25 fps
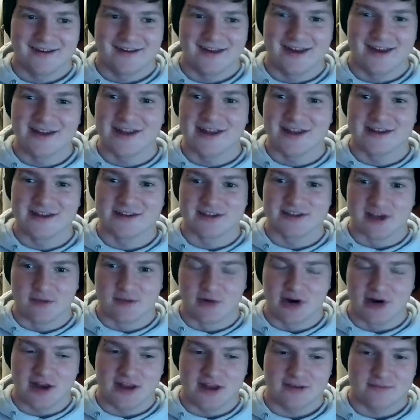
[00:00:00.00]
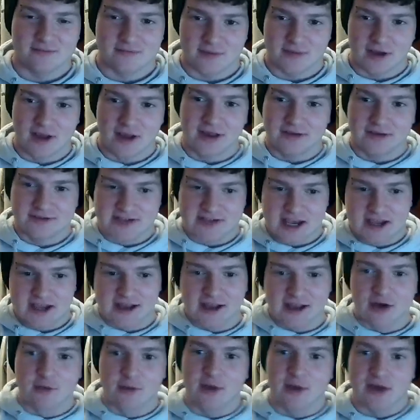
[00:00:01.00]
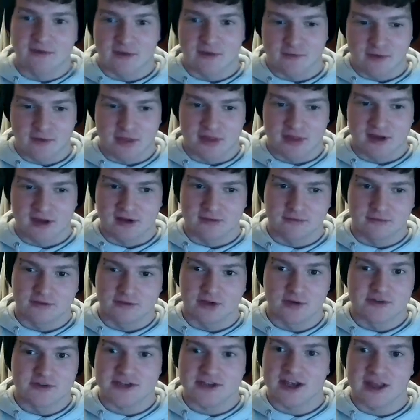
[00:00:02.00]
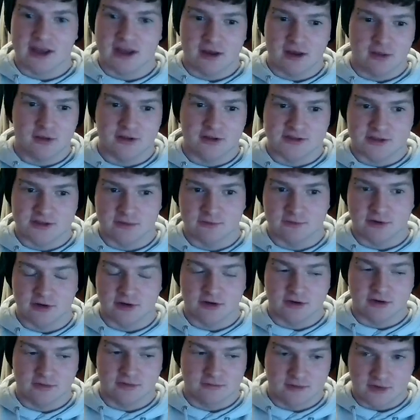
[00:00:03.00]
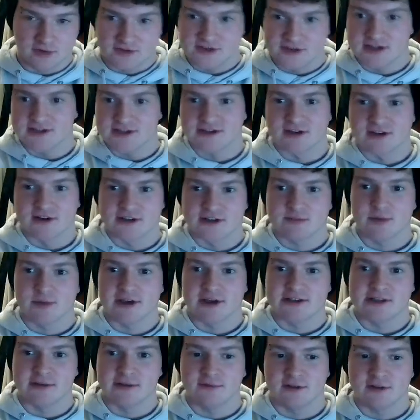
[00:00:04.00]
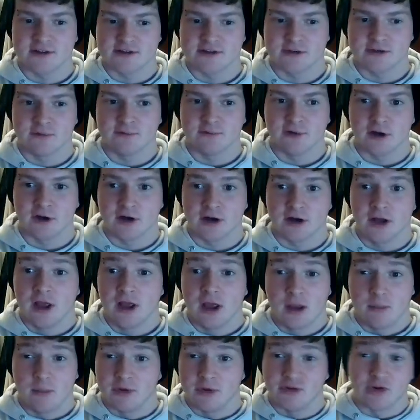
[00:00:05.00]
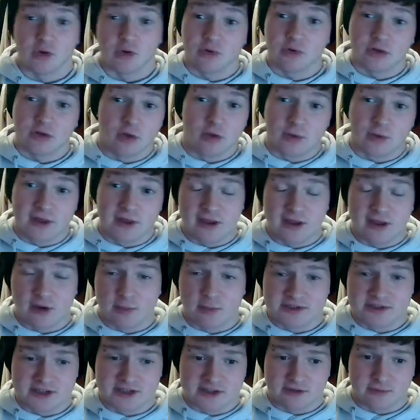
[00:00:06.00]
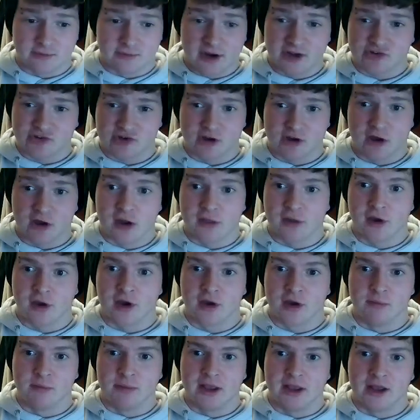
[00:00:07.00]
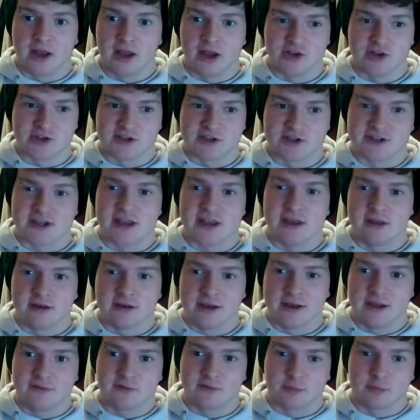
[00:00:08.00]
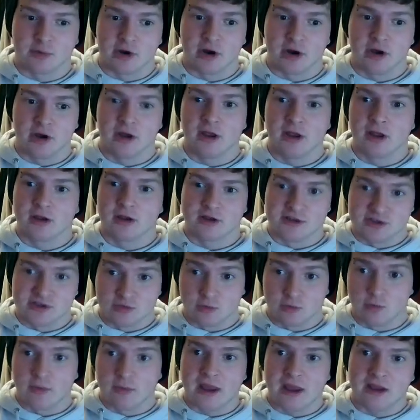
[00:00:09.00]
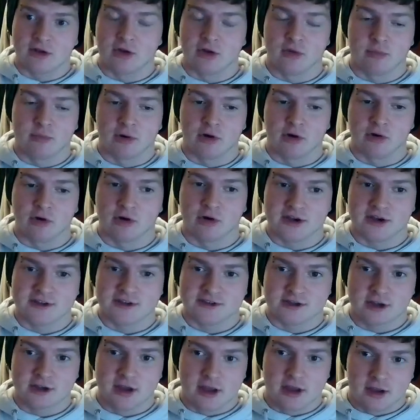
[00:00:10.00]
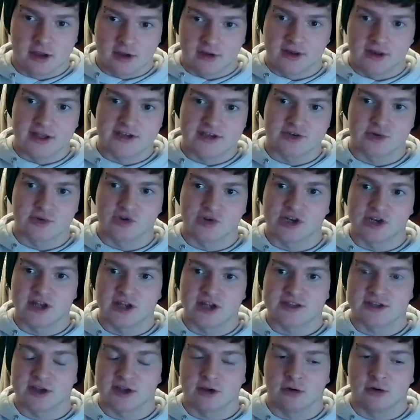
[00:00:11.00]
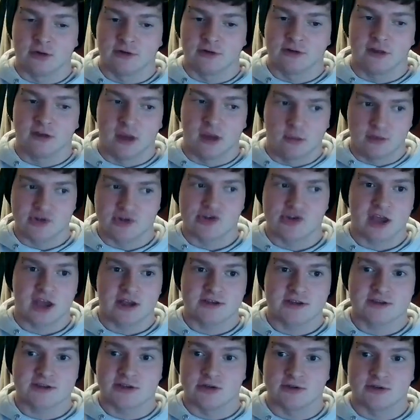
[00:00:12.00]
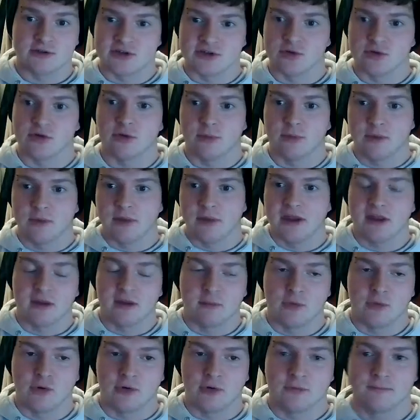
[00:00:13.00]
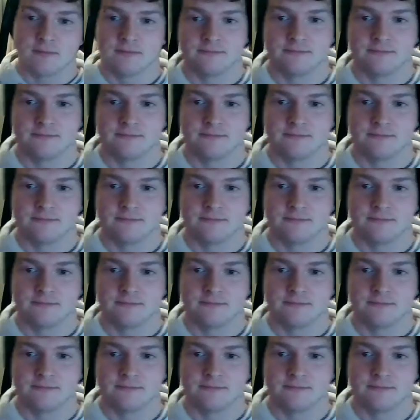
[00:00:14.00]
In summary, take a little bit of everything. Don't take anything too far. Don't take science-based lifting too far, but don't go in the opposite direction either and be like, just eat and lift, bruh, because you will make no progress unless you're a genetic god, in which case you still could be making more.